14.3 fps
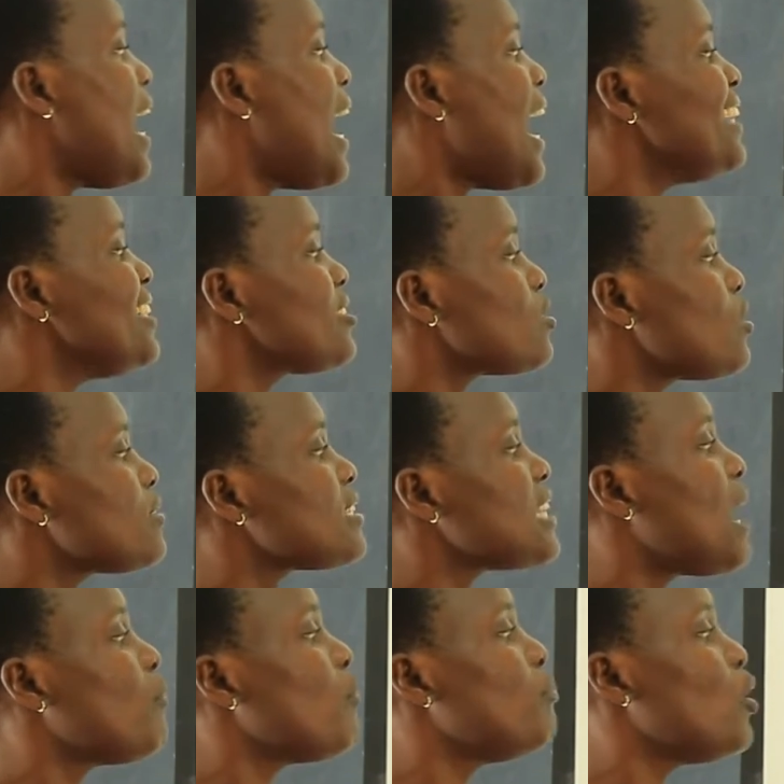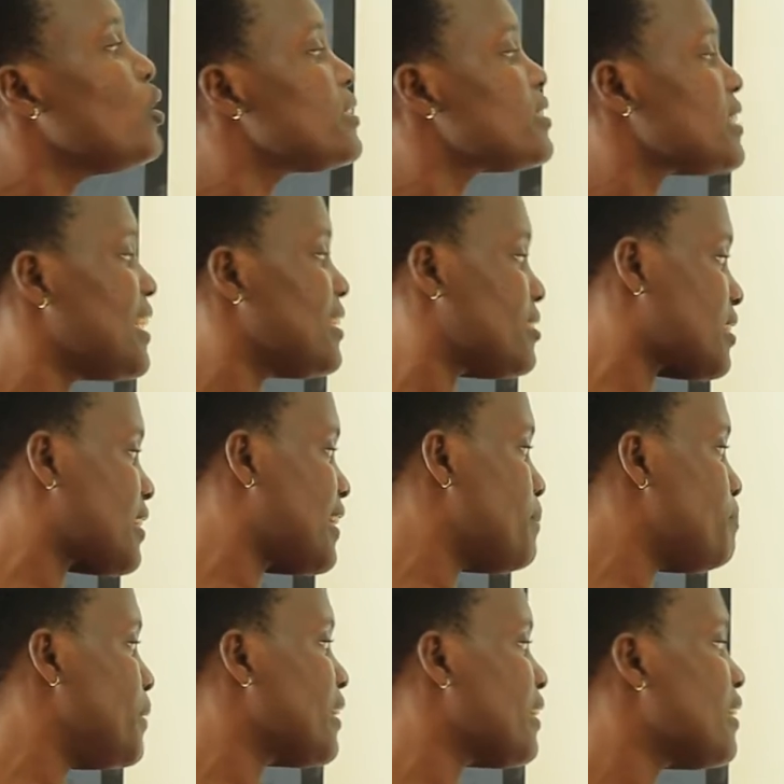I saw some boys
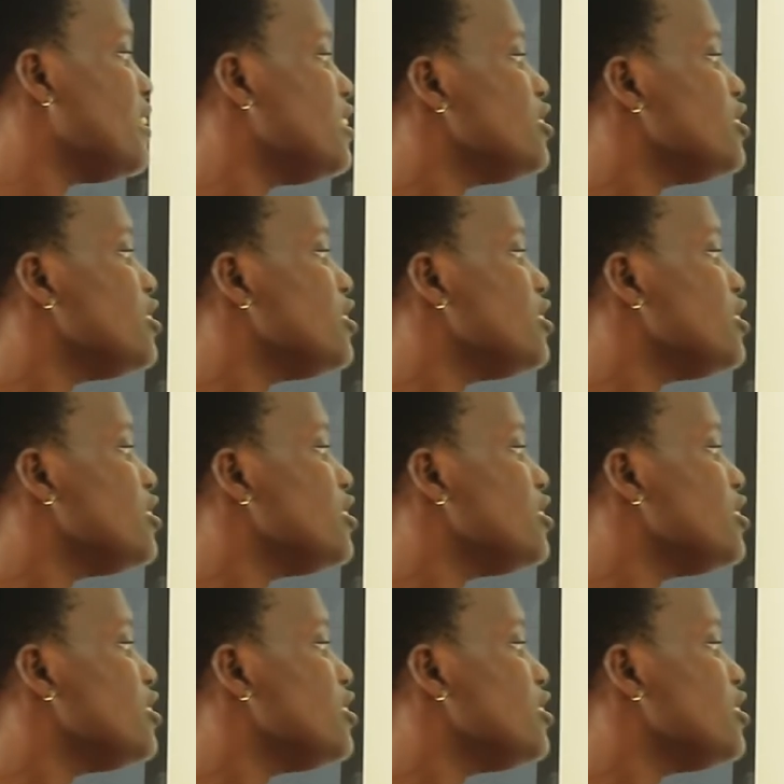escaping.